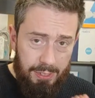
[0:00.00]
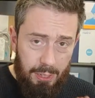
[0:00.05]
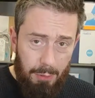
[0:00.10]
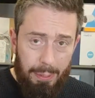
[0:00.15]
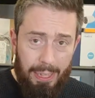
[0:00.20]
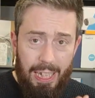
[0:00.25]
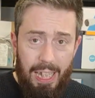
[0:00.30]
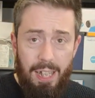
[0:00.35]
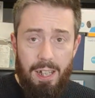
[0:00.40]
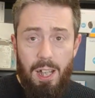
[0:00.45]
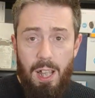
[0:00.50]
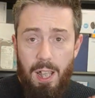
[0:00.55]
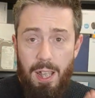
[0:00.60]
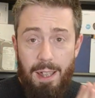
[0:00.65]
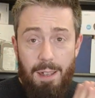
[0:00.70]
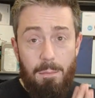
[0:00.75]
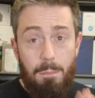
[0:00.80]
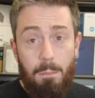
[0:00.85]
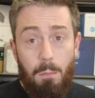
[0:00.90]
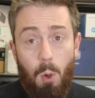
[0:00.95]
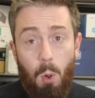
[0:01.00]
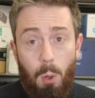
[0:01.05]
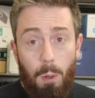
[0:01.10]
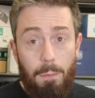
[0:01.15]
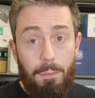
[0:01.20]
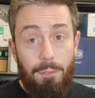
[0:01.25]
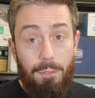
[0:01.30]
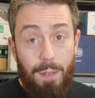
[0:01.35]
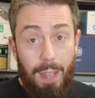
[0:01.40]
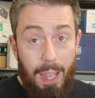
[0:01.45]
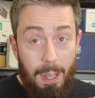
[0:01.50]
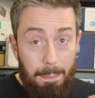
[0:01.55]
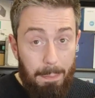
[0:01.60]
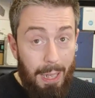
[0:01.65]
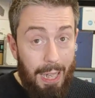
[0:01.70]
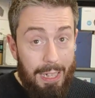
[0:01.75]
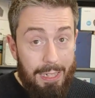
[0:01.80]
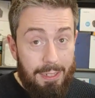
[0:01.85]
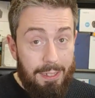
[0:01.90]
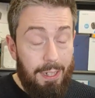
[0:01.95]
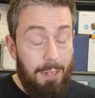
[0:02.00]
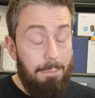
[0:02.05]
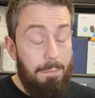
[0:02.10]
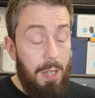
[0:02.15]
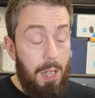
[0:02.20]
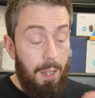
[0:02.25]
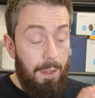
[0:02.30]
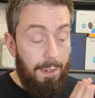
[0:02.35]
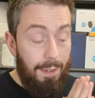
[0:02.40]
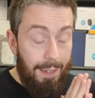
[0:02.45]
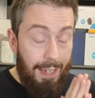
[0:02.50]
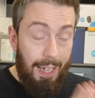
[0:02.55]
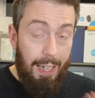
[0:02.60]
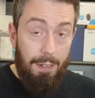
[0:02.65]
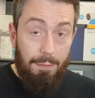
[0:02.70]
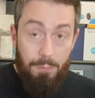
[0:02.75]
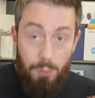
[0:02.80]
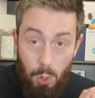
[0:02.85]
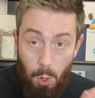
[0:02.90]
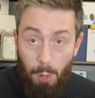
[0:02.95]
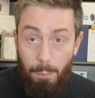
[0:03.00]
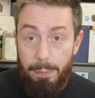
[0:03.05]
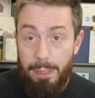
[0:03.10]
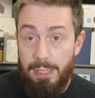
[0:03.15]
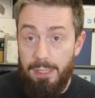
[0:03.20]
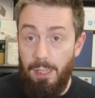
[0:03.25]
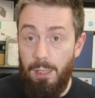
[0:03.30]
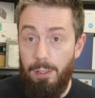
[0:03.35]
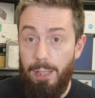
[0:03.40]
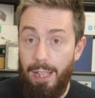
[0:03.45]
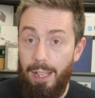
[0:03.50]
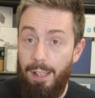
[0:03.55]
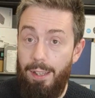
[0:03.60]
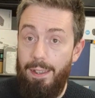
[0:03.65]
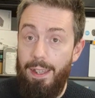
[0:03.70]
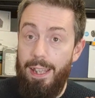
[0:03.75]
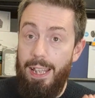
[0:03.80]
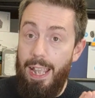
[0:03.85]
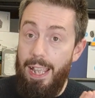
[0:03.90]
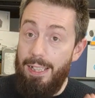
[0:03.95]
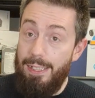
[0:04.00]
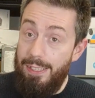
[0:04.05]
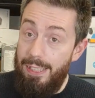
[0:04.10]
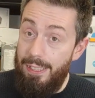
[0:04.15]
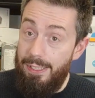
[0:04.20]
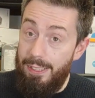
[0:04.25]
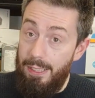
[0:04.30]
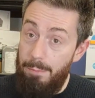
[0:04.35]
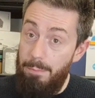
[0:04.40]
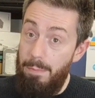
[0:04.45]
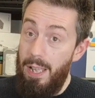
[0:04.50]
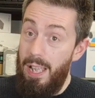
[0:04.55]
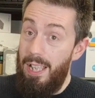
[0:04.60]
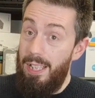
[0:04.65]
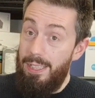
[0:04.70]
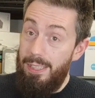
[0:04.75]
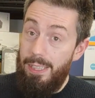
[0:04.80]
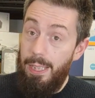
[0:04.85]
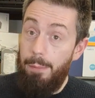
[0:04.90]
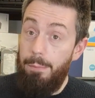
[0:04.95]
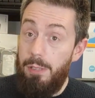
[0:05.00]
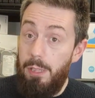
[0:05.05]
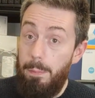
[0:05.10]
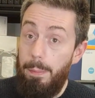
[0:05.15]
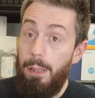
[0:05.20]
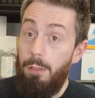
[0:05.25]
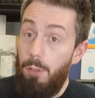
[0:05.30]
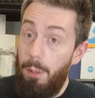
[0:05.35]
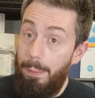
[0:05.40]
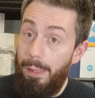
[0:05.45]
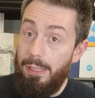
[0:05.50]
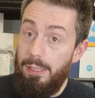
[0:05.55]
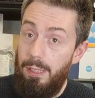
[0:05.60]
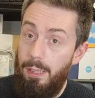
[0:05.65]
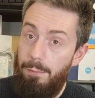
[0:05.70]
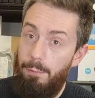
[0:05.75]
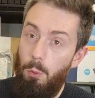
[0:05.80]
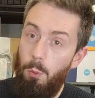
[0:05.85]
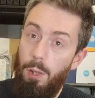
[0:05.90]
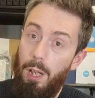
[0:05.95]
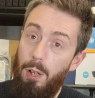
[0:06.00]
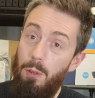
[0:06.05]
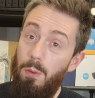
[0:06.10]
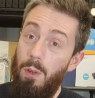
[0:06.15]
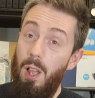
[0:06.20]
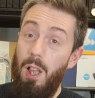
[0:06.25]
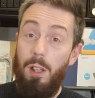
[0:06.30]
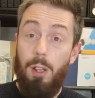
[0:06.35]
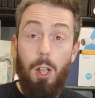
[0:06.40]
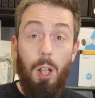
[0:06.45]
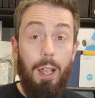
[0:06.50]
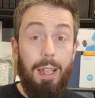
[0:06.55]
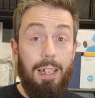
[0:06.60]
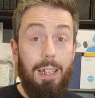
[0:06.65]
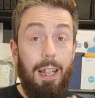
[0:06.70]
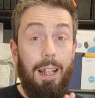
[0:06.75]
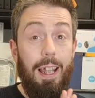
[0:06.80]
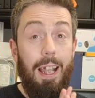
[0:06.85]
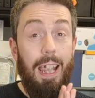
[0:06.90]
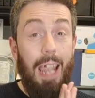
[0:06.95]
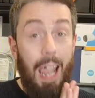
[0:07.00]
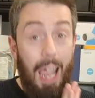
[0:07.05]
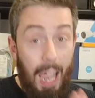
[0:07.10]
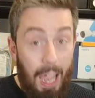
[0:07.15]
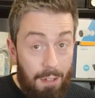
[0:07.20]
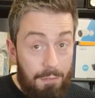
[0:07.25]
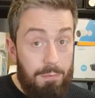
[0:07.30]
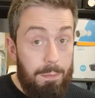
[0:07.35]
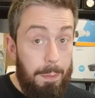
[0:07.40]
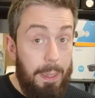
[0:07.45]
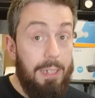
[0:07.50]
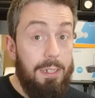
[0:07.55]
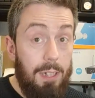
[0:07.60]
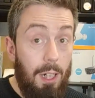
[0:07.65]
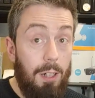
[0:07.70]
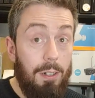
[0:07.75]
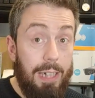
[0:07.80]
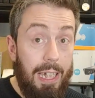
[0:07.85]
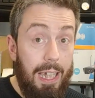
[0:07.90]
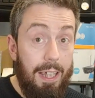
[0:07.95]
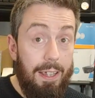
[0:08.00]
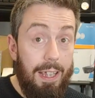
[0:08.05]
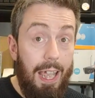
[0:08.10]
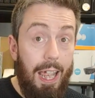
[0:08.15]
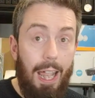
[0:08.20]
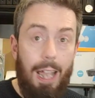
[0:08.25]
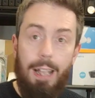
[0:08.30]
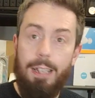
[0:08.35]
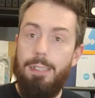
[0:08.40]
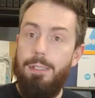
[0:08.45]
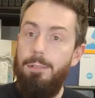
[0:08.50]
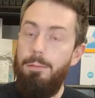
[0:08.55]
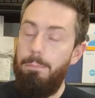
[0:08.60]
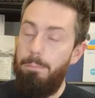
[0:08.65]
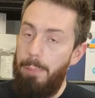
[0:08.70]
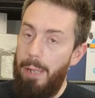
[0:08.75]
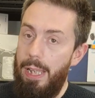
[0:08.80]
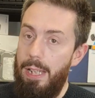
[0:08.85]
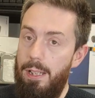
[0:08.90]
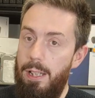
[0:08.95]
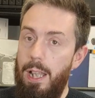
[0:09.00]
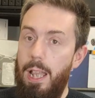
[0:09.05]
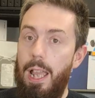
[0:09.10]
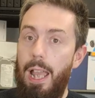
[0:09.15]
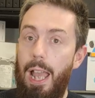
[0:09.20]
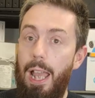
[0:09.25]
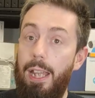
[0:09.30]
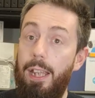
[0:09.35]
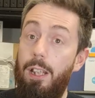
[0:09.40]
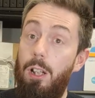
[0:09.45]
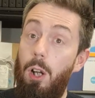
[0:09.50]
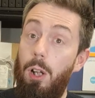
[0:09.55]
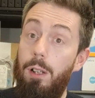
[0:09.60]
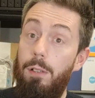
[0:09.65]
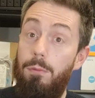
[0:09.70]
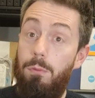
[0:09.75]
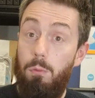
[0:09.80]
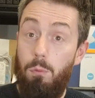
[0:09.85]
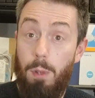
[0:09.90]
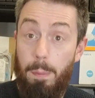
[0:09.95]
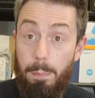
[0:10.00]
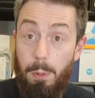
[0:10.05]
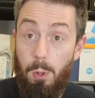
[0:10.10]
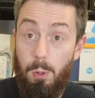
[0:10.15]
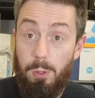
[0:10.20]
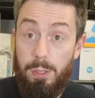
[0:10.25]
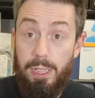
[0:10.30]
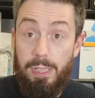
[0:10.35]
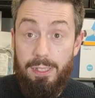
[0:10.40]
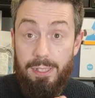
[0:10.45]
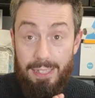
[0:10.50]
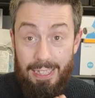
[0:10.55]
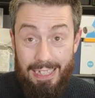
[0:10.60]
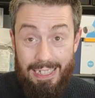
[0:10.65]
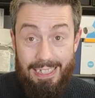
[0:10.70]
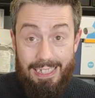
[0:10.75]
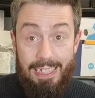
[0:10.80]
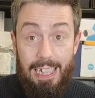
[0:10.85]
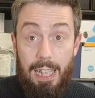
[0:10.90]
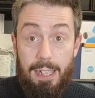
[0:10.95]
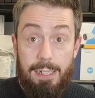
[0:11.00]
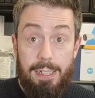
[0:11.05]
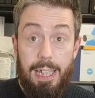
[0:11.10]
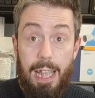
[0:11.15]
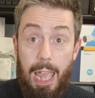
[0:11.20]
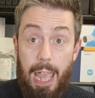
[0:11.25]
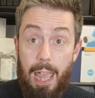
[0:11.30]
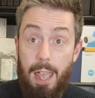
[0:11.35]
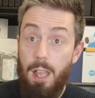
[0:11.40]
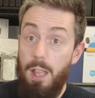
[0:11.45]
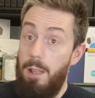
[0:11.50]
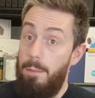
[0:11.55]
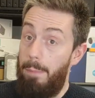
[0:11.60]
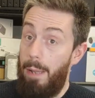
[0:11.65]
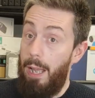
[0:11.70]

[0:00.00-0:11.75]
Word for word: So again, more fair play to them that they have not been targeted, and then their system seems to be robust enough, although like that they have been targeted, there hasn't been any kind of reported success there.